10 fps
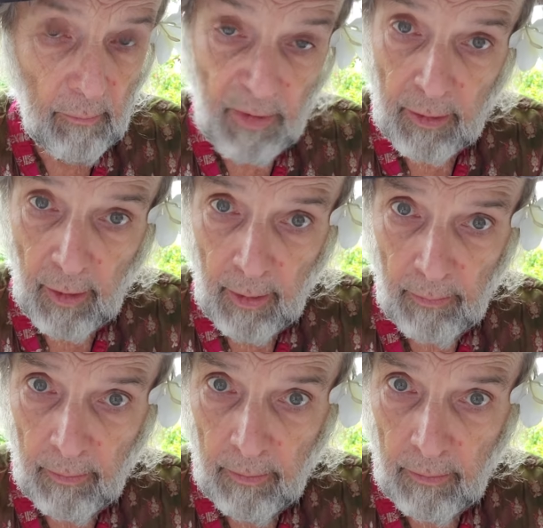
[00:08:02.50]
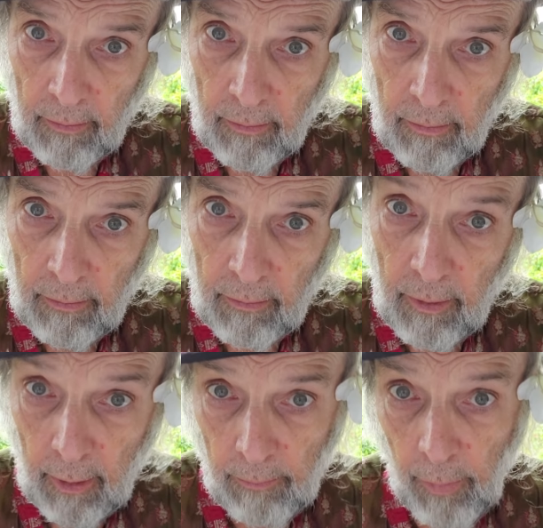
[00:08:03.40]
became
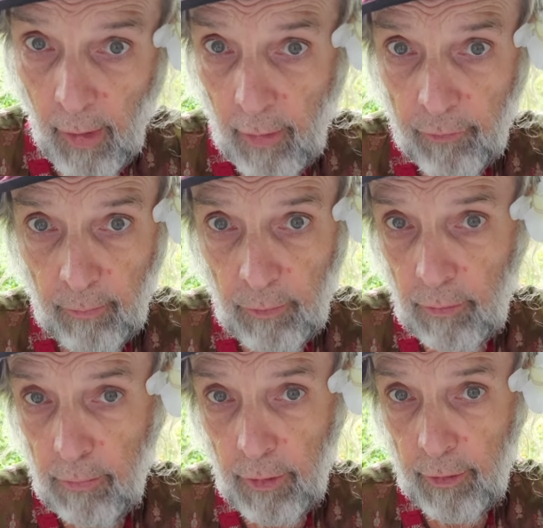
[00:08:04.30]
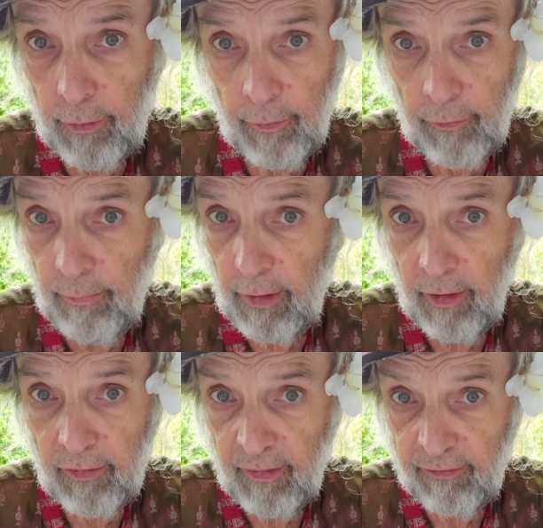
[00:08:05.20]
impossible burghers,
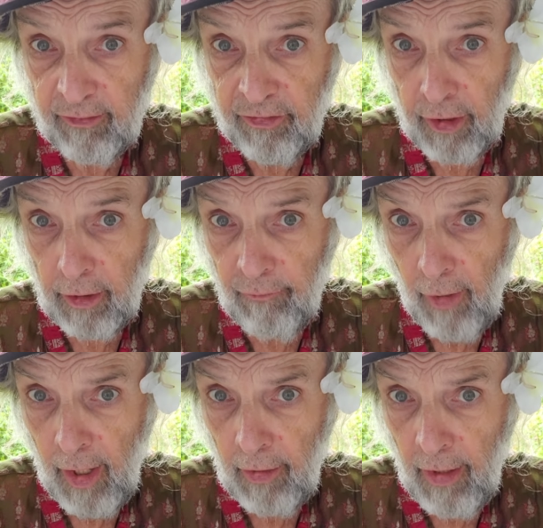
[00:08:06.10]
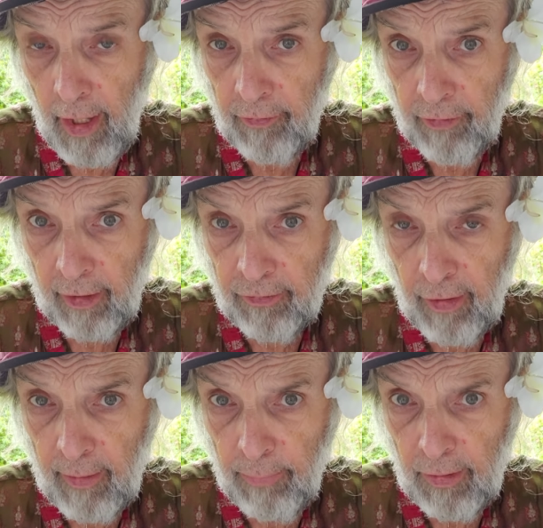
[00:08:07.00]
because the stinging fire ants, they got
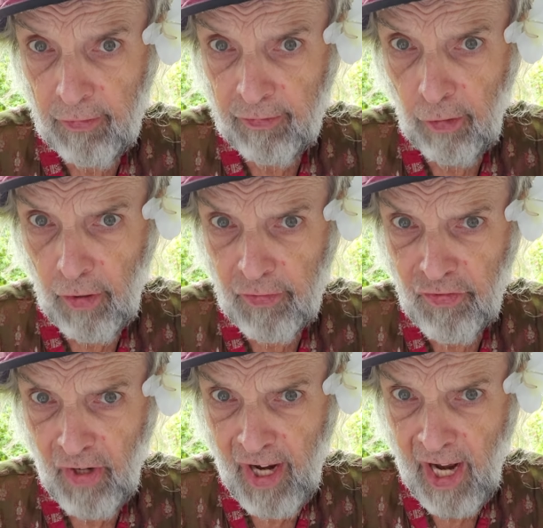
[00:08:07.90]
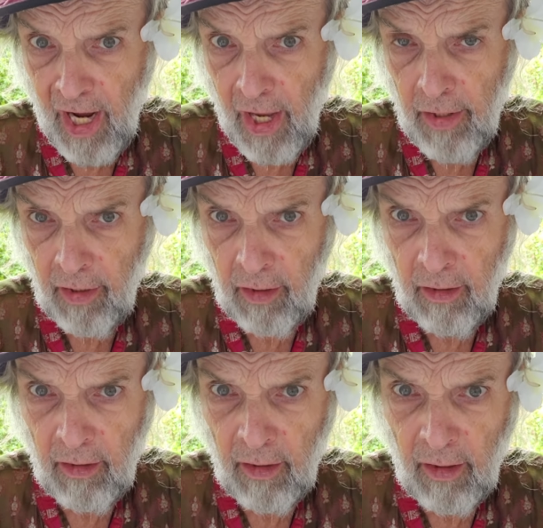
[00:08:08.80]
centipedes as long as your hand.
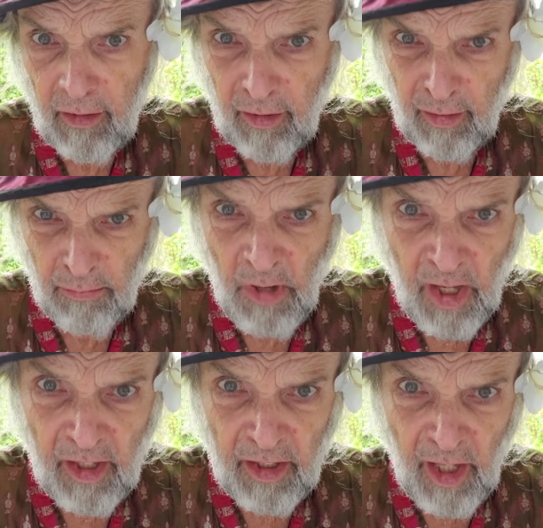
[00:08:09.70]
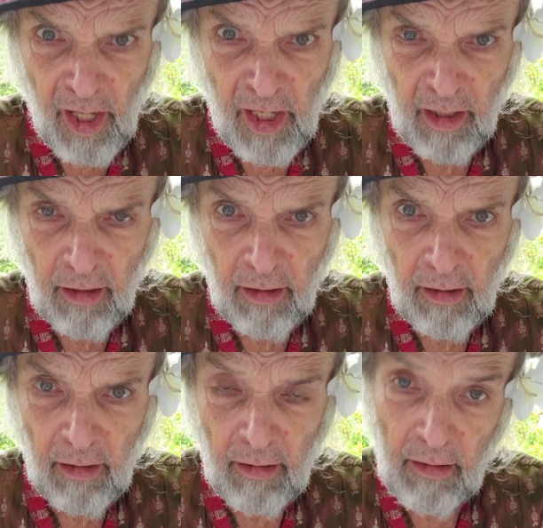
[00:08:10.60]
The humidity,
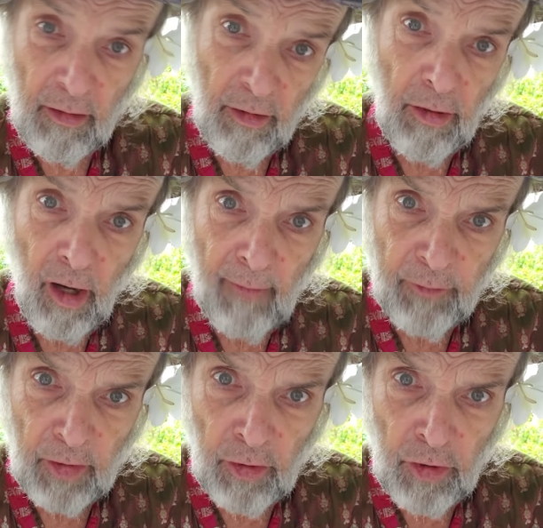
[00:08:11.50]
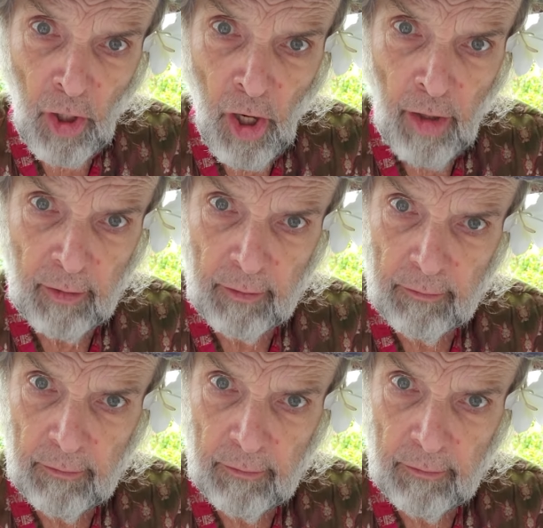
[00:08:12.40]
they're off to New York.